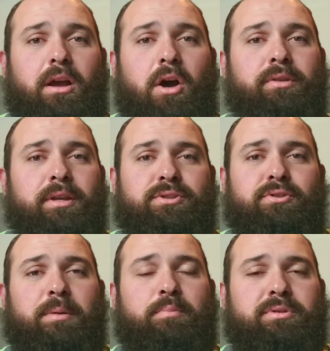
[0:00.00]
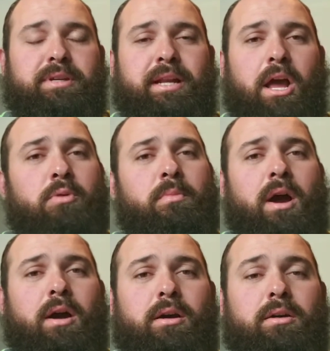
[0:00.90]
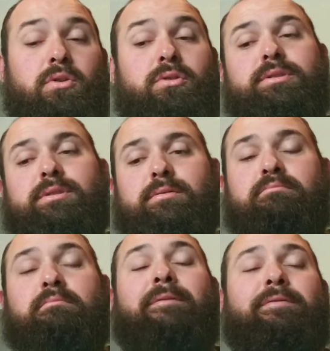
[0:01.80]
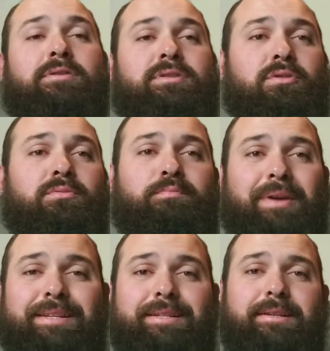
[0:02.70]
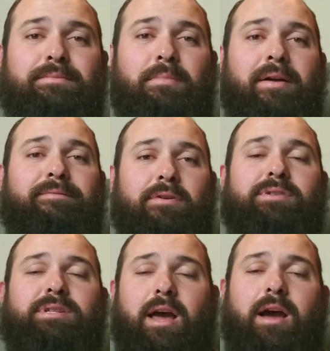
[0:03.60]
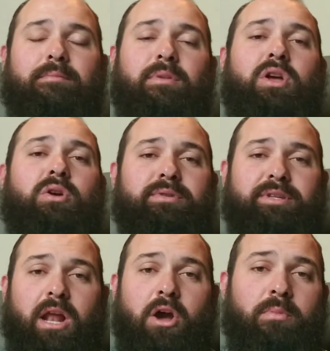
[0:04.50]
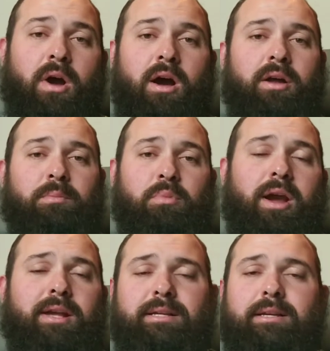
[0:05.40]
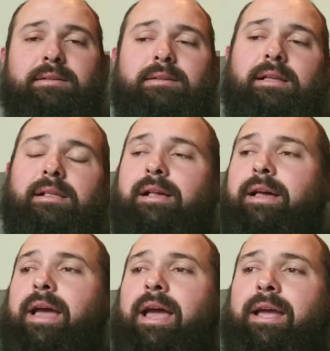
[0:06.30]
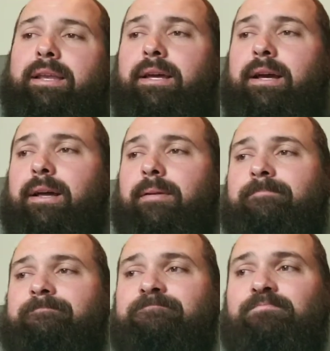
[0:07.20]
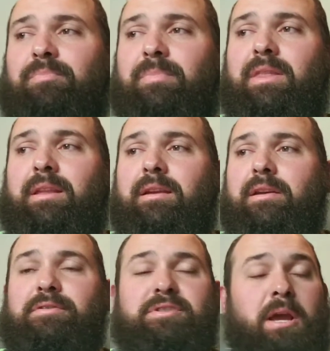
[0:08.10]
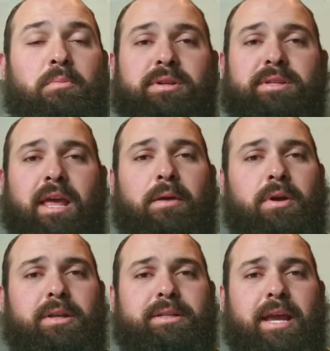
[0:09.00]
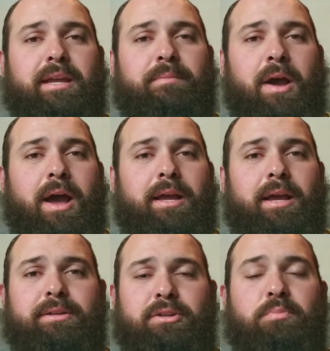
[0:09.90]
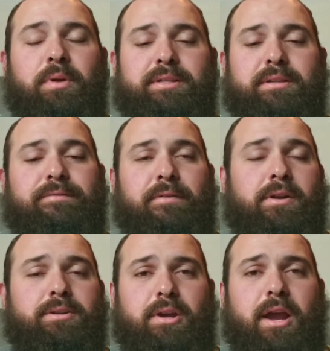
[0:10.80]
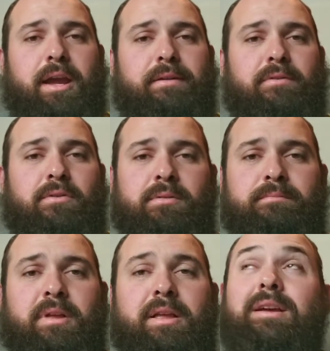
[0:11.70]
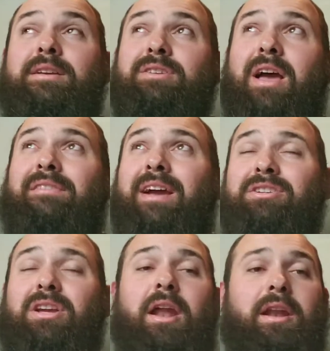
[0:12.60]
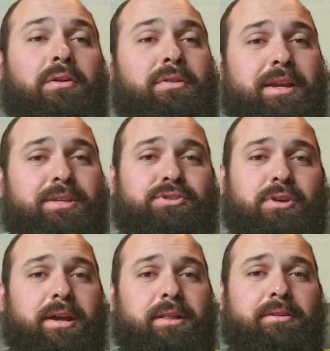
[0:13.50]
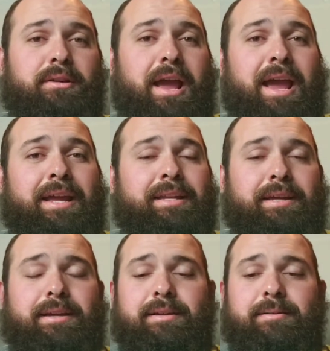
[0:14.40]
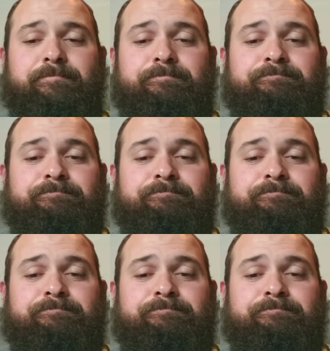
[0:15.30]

on this trip was in Omaha or my first two pieces, my first stop was in Omaha, Nebraska and uh, for some reason they wouldn't take my uh, two pieces of furniture I had for them so I've actually got it on this trailer and uh,